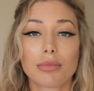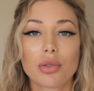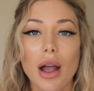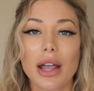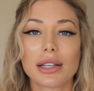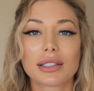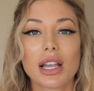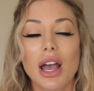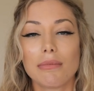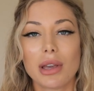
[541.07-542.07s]
price,
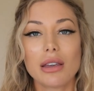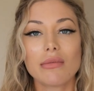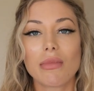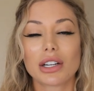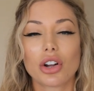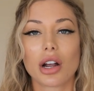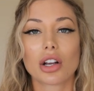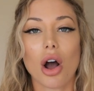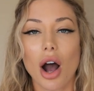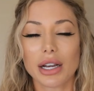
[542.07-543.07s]
maybe my
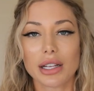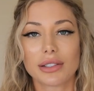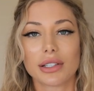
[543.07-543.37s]
target audience